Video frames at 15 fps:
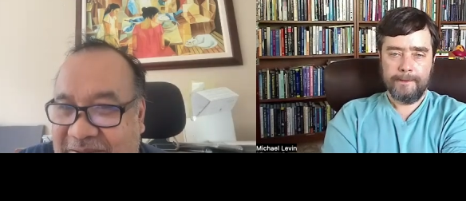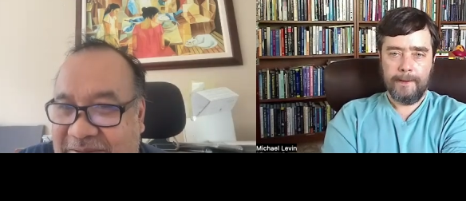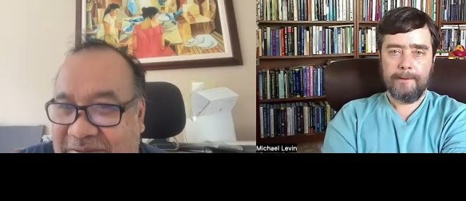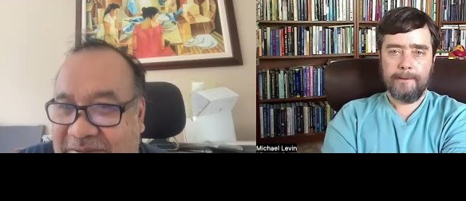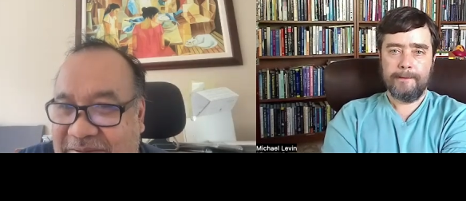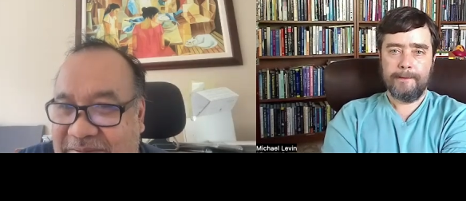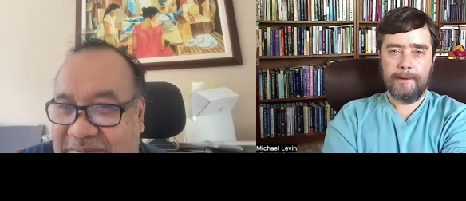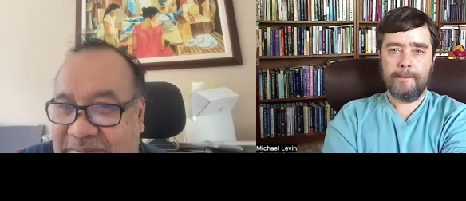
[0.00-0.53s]

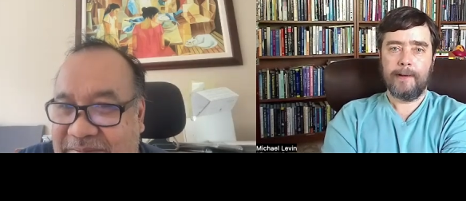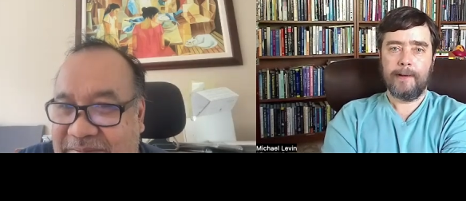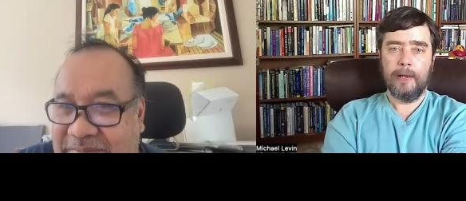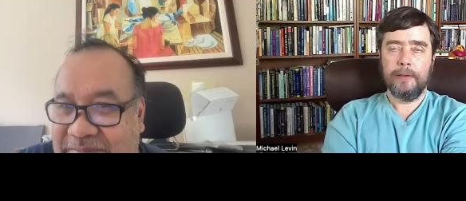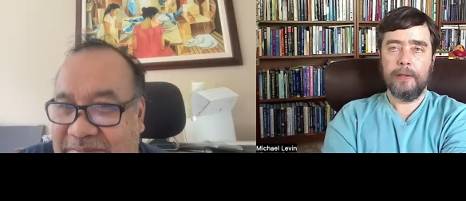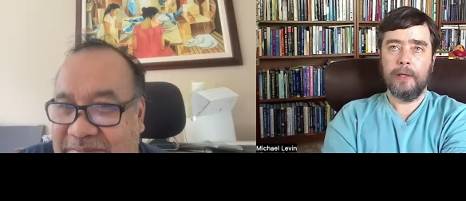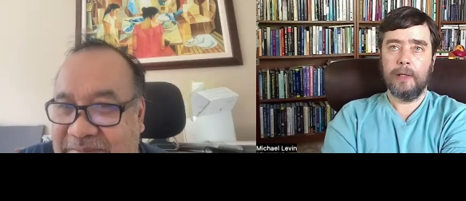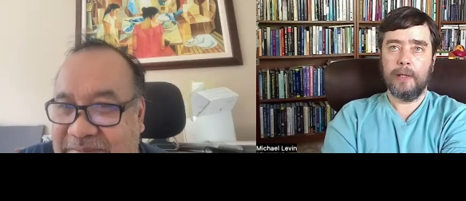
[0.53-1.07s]
Speaker 1: yeah, yeah. I
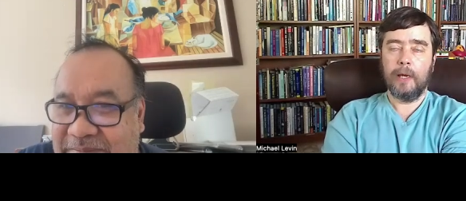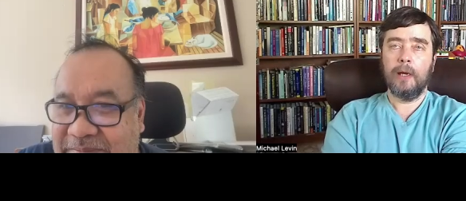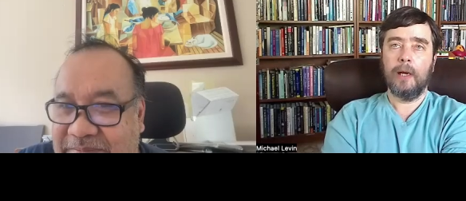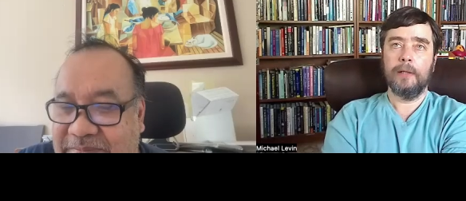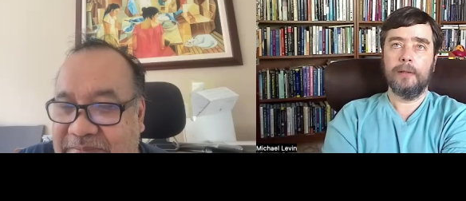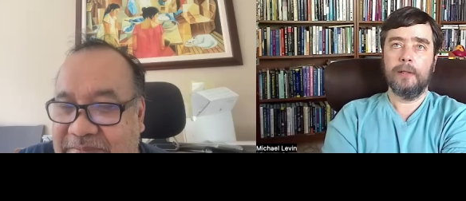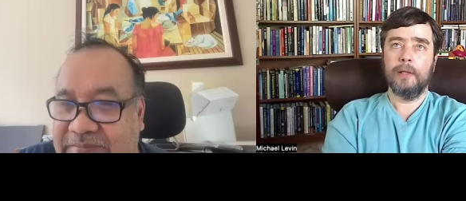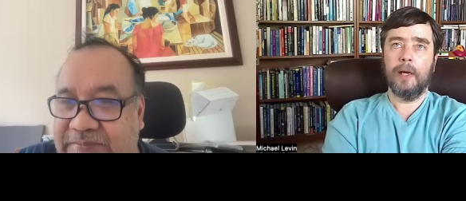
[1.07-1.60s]
think yeah,
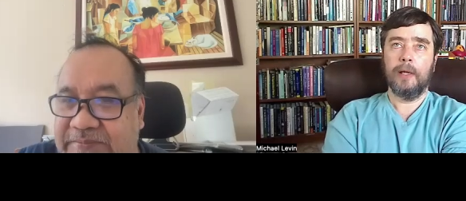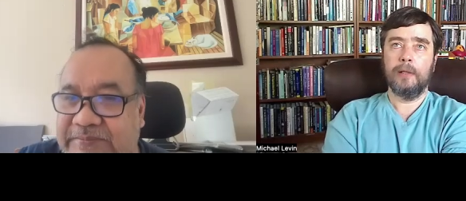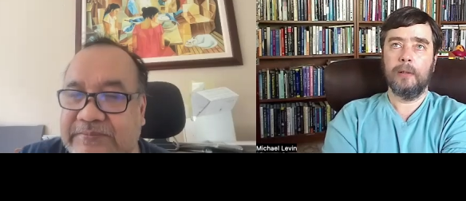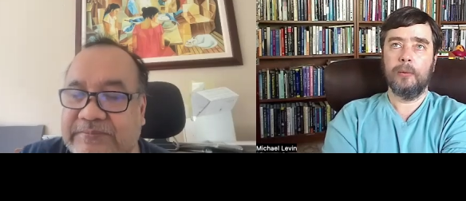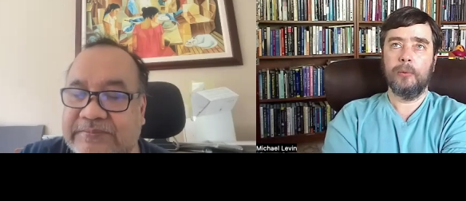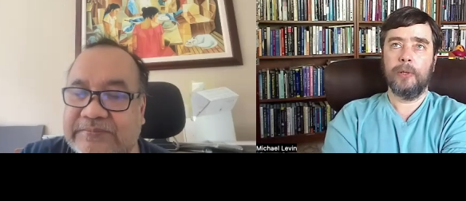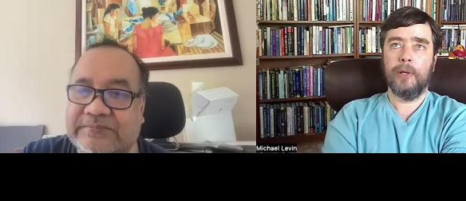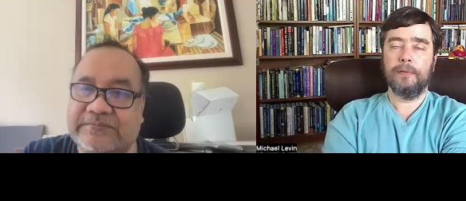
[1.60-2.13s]
I think I
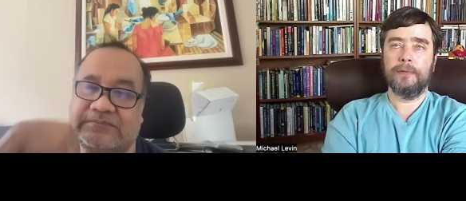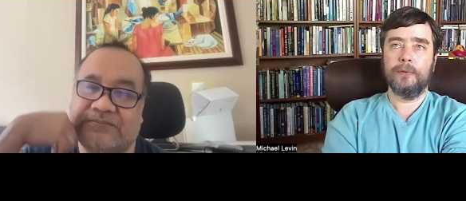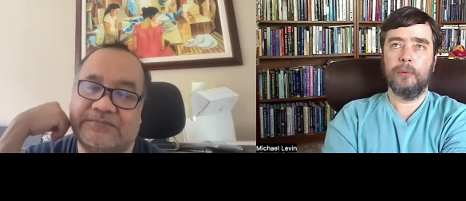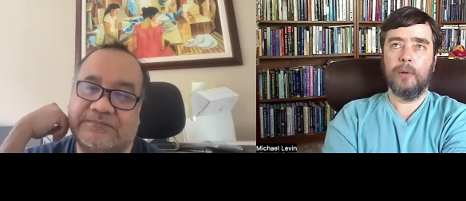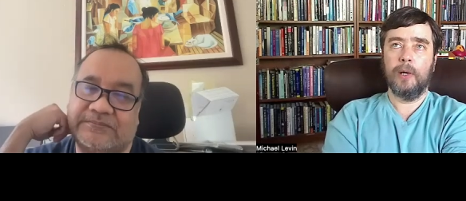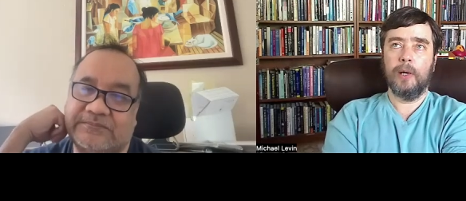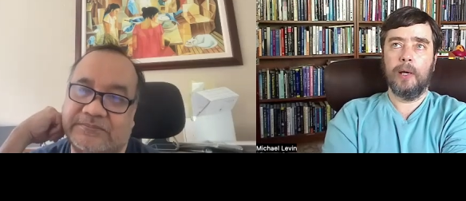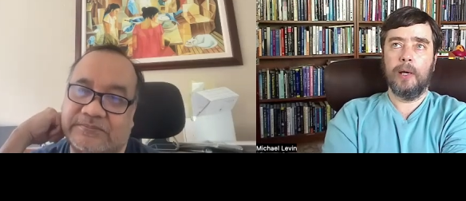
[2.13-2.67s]
think we have
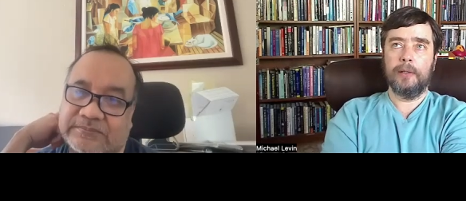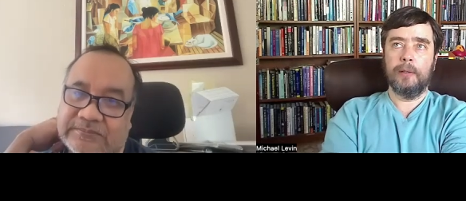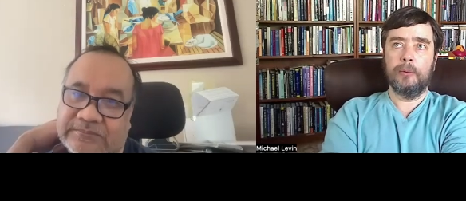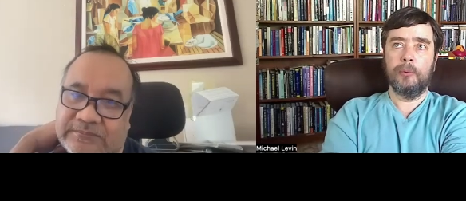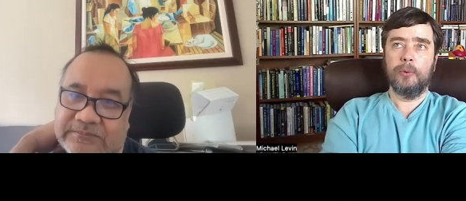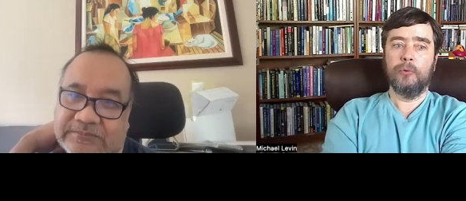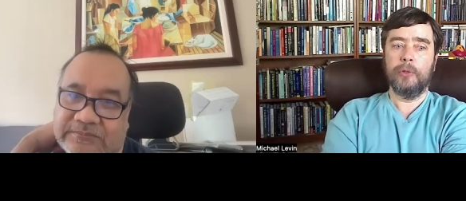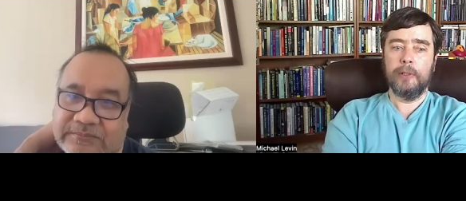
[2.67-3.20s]
to. Uh, I think
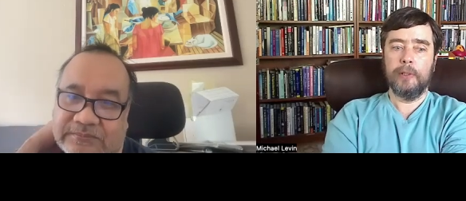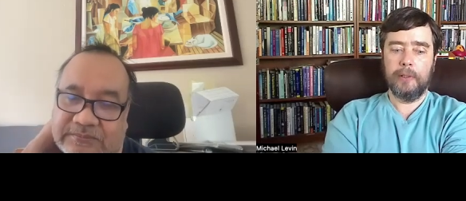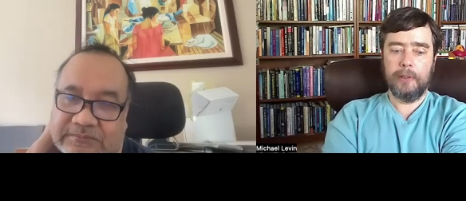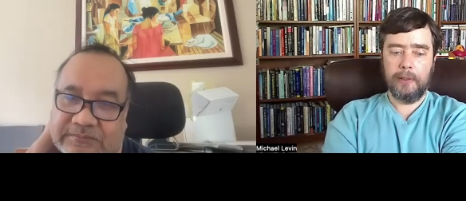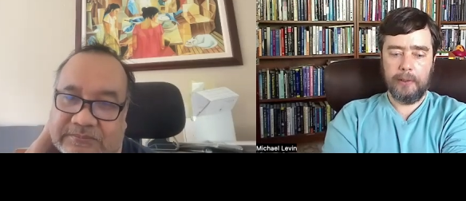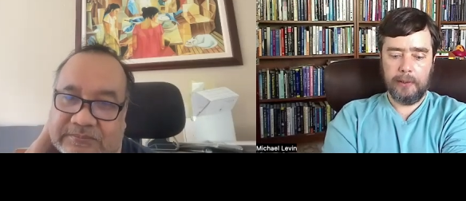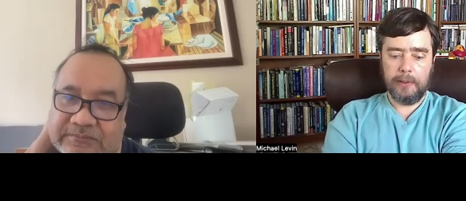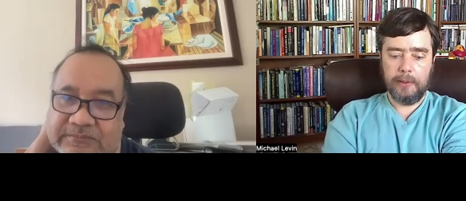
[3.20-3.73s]
we really
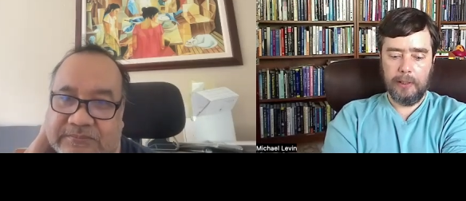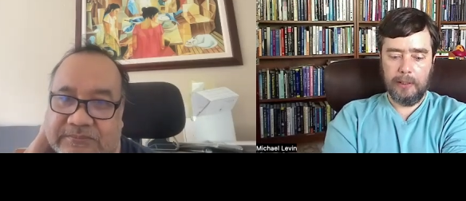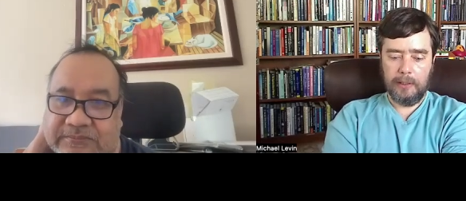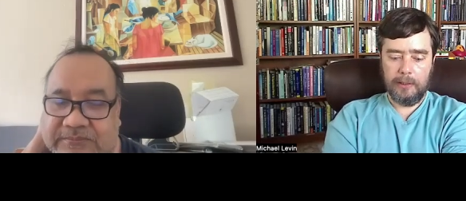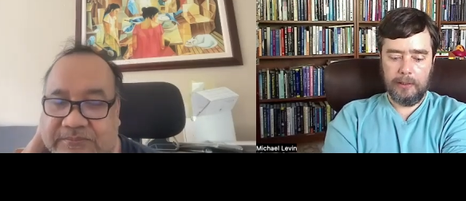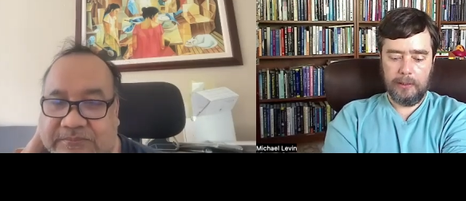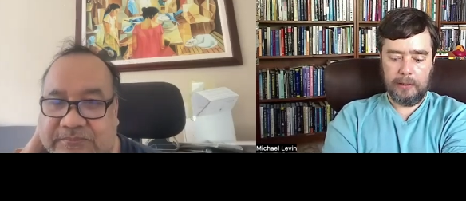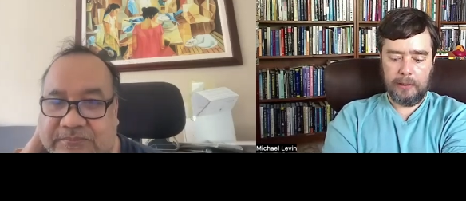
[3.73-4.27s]
need
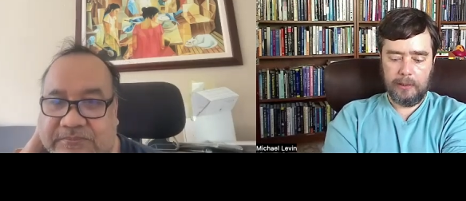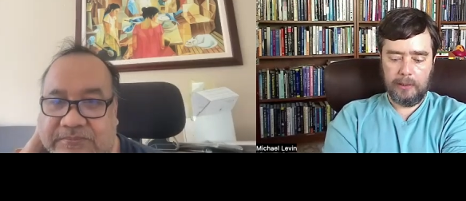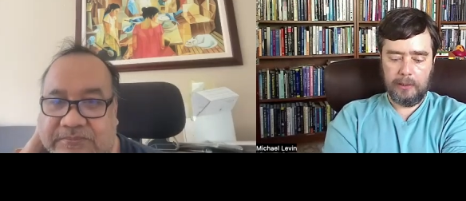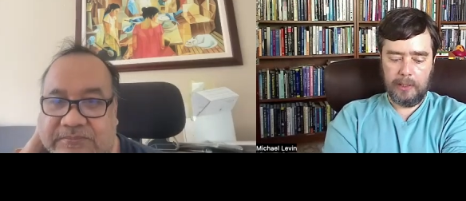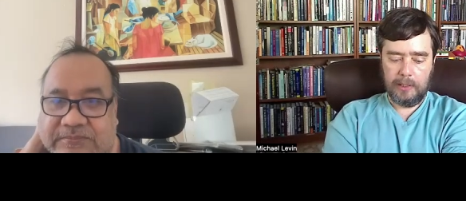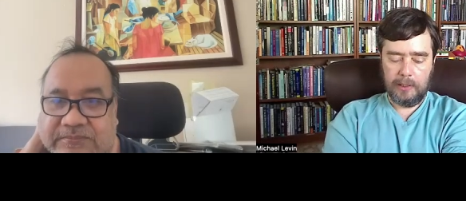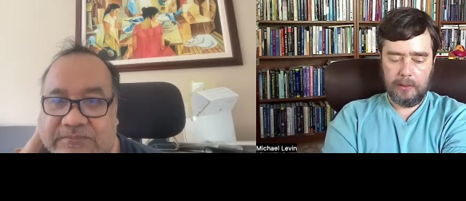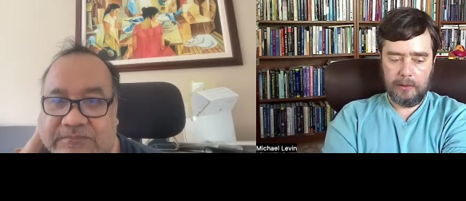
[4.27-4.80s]
uh, an
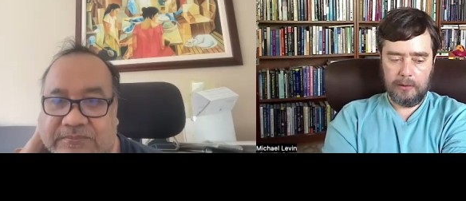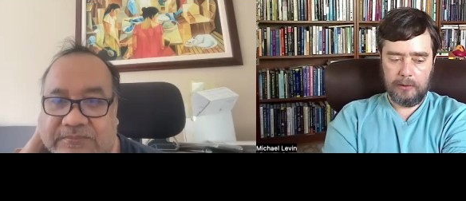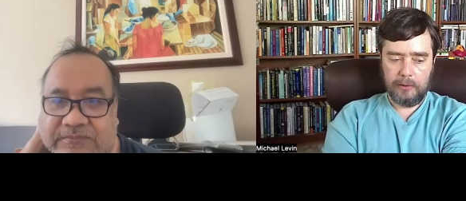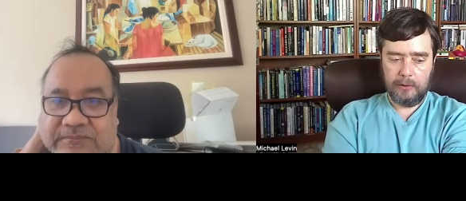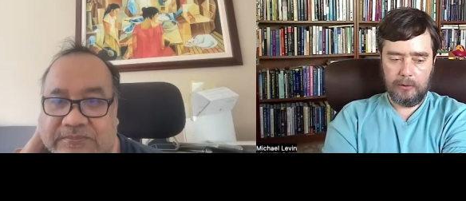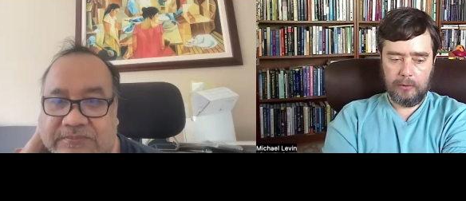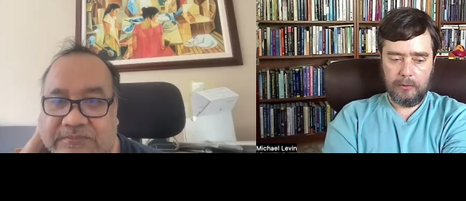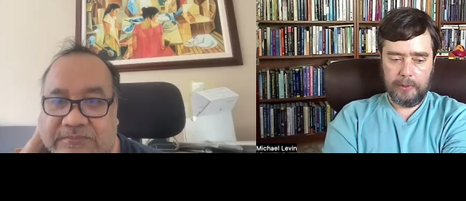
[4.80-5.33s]
uh,
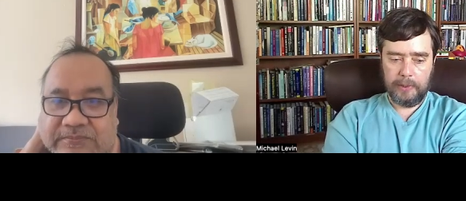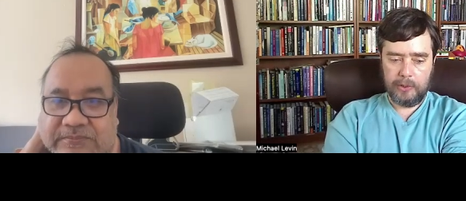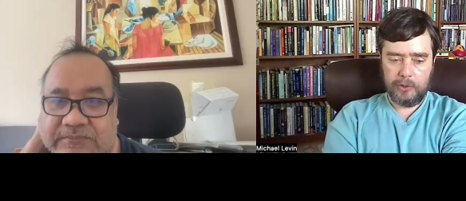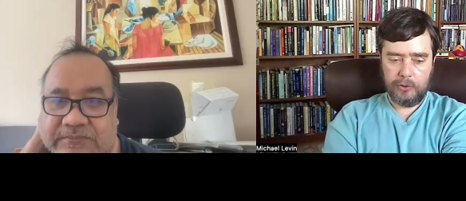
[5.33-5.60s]
you know an